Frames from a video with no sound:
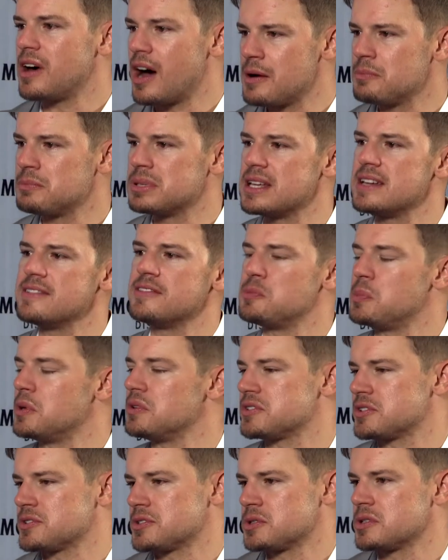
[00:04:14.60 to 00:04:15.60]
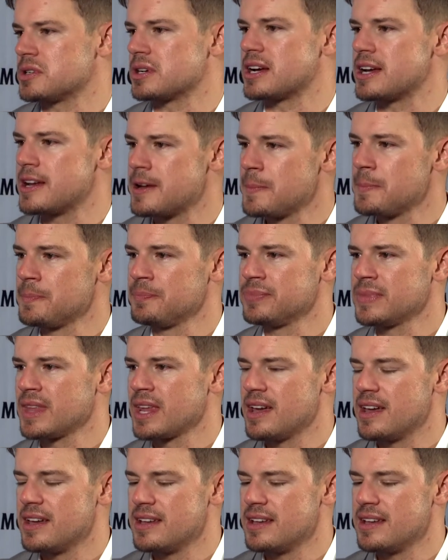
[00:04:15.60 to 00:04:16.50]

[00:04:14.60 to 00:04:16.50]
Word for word: unbelievable story. Mm-hmm.